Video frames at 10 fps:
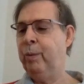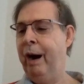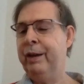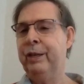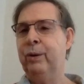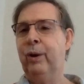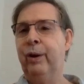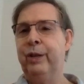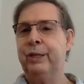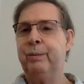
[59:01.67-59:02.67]
would worry that all
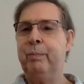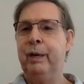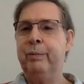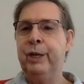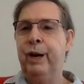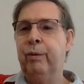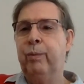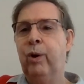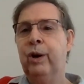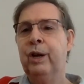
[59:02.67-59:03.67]
of this would be
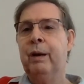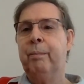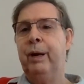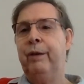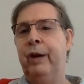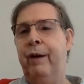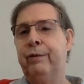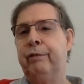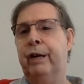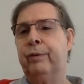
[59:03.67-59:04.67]
observable, but if you have
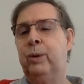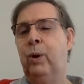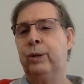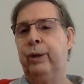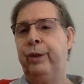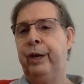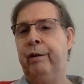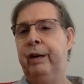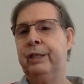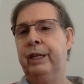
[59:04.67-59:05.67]
a retrocausal
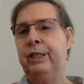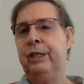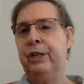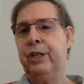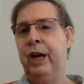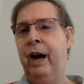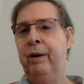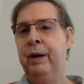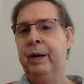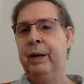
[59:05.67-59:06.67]
theory, it's easy to
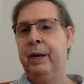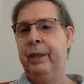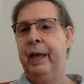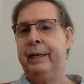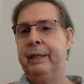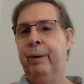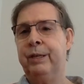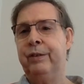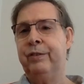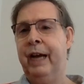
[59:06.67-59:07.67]
show that
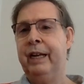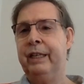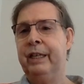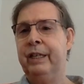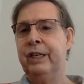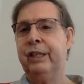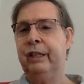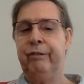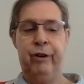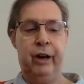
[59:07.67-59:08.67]
once you've stated the initial
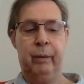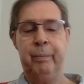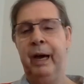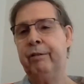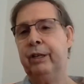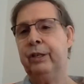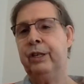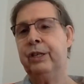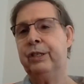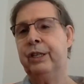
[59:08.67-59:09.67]
and the final boundary
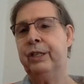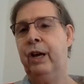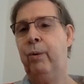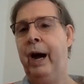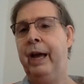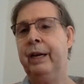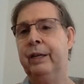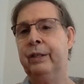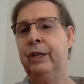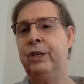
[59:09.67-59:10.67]
conditions, there's no way
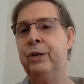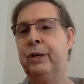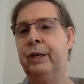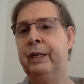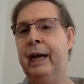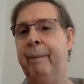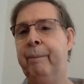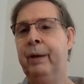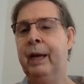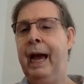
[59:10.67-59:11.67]
that you can
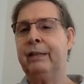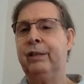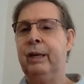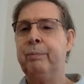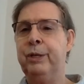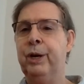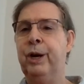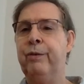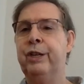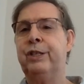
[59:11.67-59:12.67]
actually
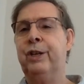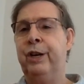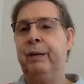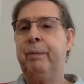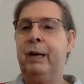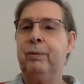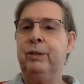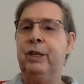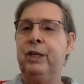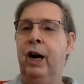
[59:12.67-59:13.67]
observe this turning
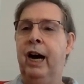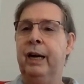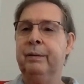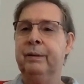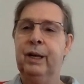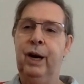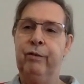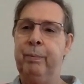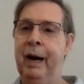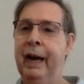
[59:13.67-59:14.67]
backwards in time of
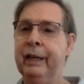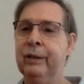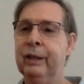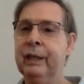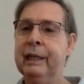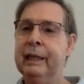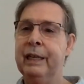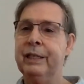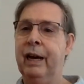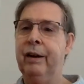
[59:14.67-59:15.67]
a particle.
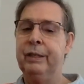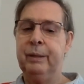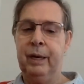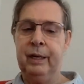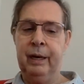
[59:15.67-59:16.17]
And so it's